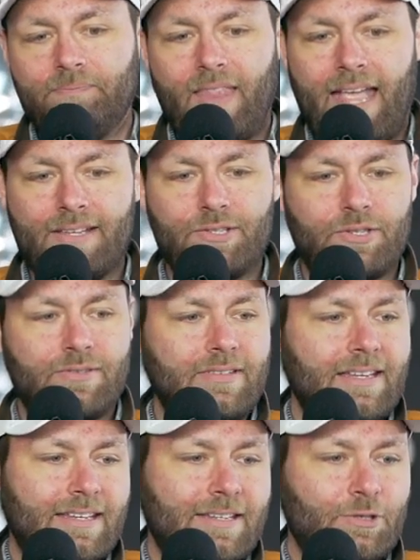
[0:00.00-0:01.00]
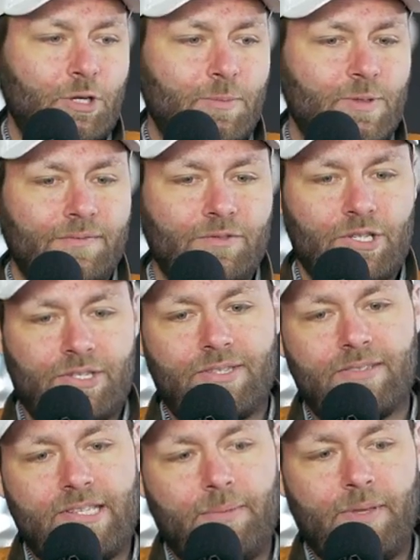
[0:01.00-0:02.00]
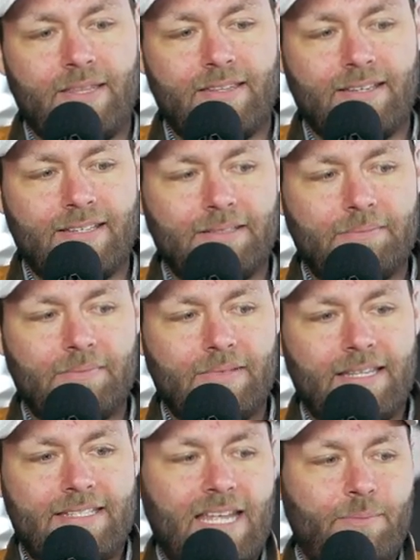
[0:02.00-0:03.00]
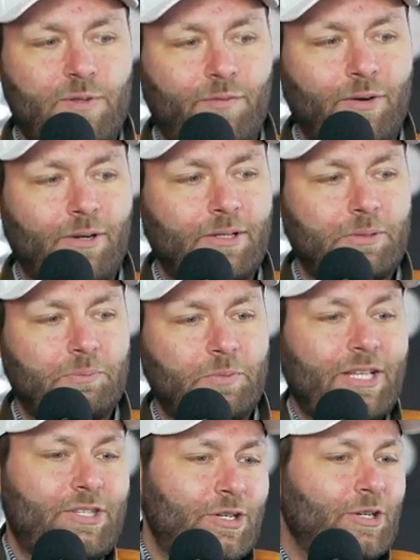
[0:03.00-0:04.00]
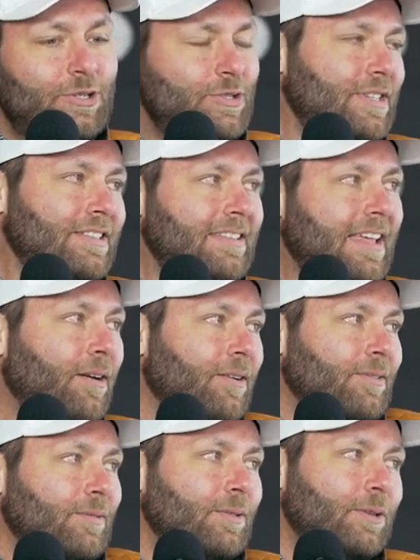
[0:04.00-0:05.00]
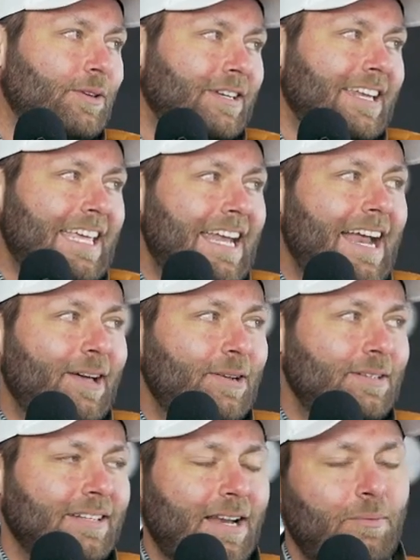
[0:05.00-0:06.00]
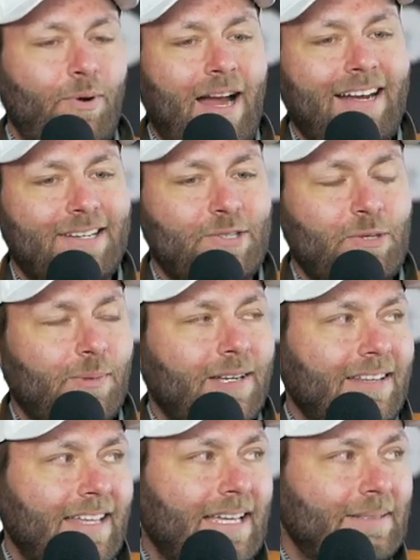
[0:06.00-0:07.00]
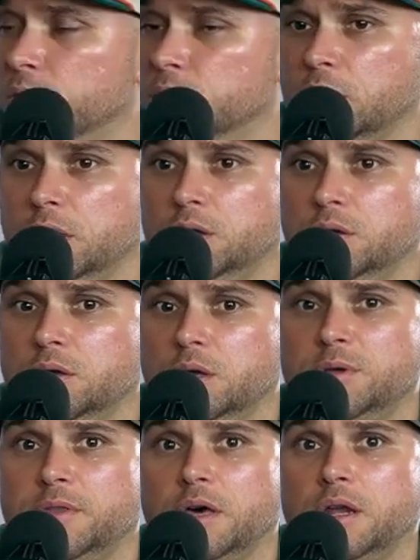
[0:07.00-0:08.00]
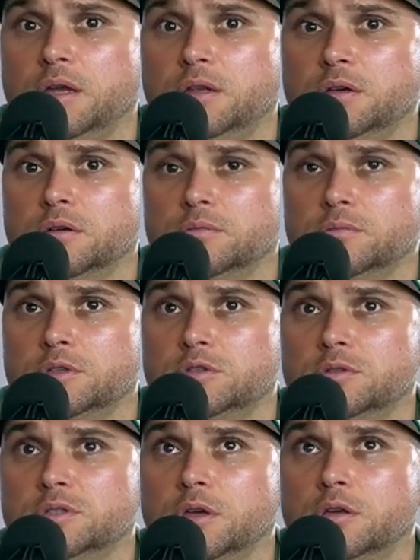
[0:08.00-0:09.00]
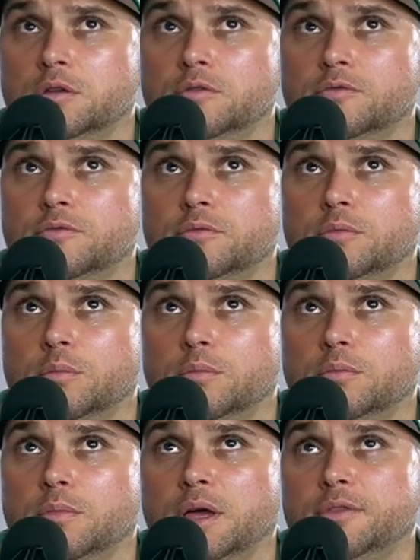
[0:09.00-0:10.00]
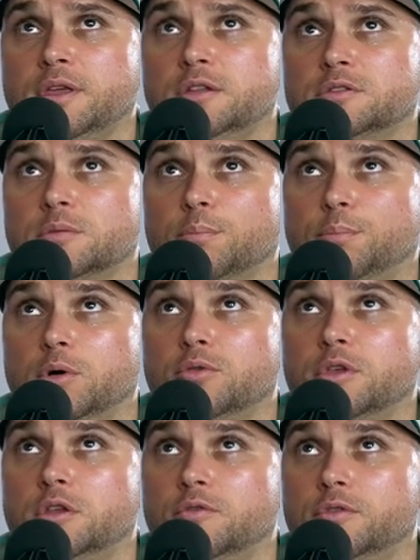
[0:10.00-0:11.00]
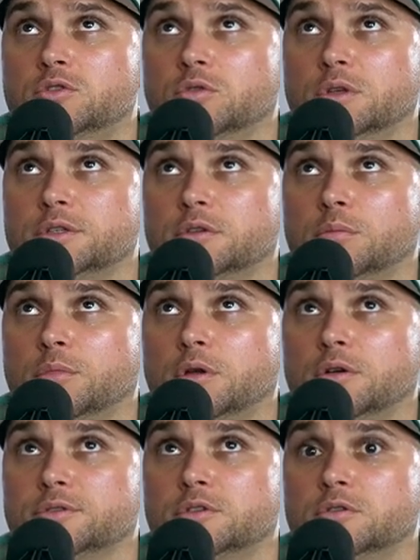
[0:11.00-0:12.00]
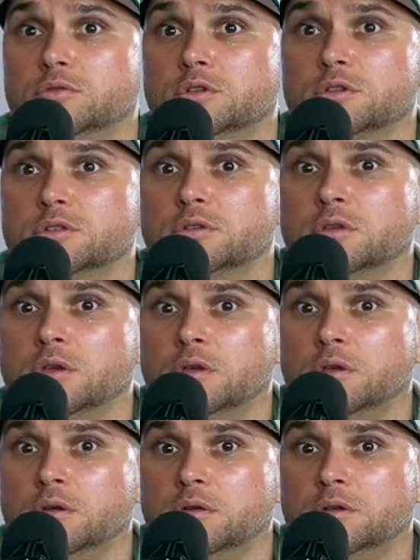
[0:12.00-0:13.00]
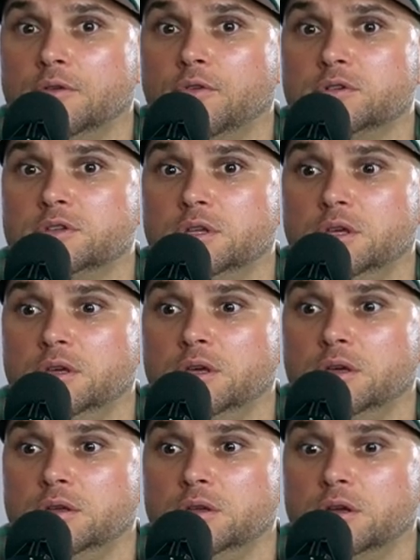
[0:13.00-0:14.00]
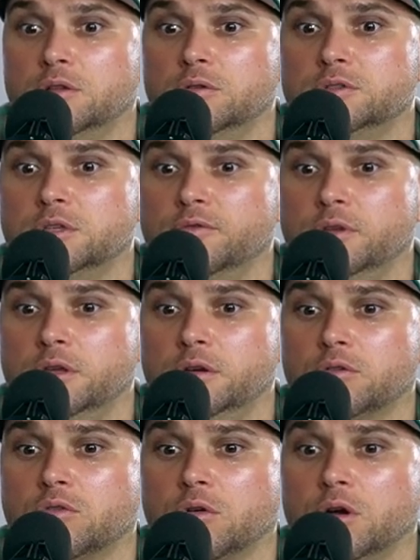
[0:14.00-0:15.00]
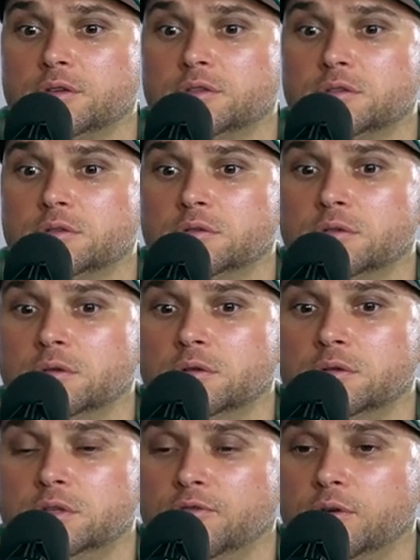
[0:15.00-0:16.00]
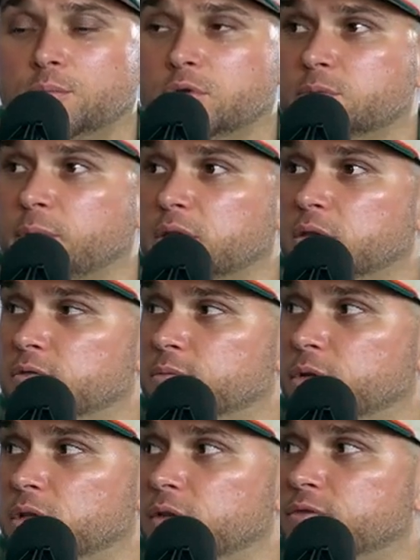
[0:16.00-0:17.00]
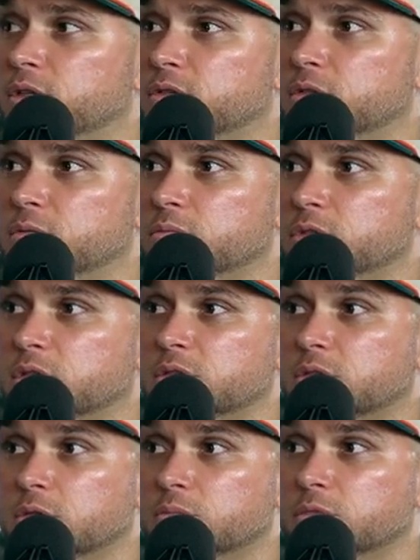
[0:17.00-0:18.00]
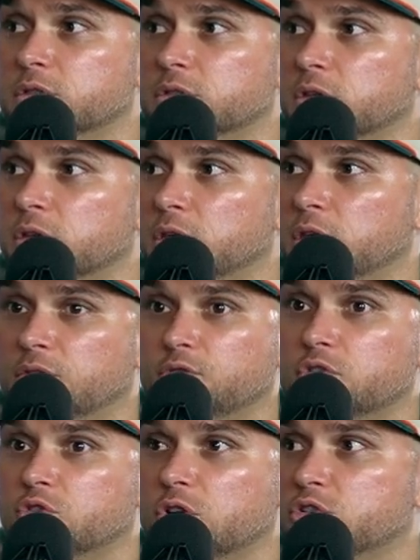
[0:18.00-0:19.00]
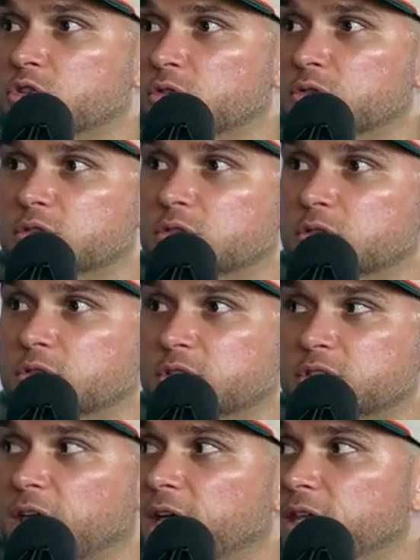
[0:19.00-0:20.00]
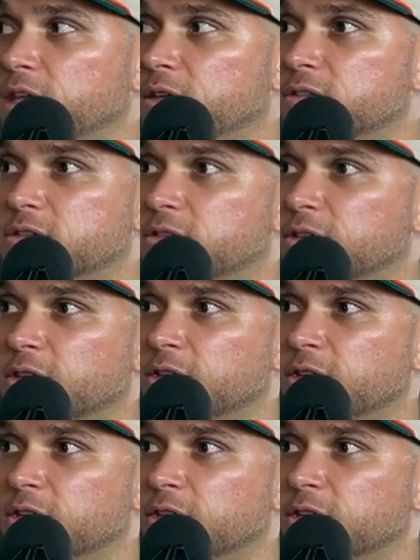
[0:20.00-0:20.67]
as in terms of just some of the tips for listeners and that are looking to get out and kind of practice a bit of that. Yeah. I mean, that idea, as you said, I think it's both individualism, but also just diversity and inclusivity across different perspectives, belief systems, infrastructures, societies.